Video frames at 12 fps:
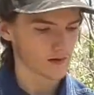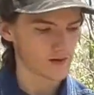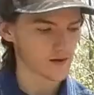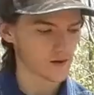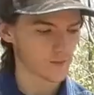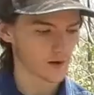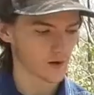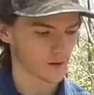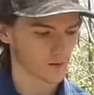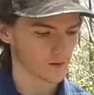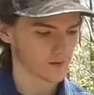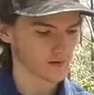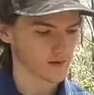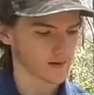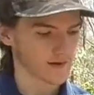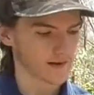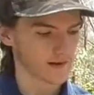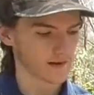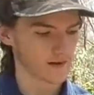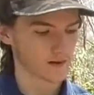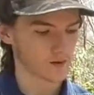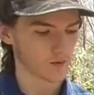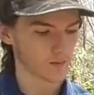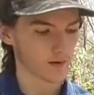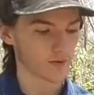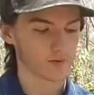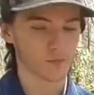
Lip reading: Tikka barrels, and then there were about